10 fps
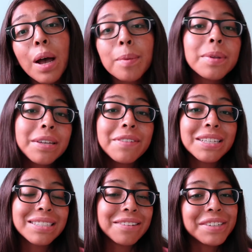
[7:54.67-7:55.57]
I believe
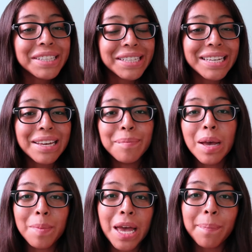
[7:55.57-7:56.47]
that's everything in
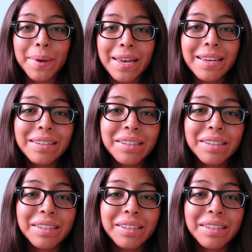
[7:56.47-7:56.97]
my backpack.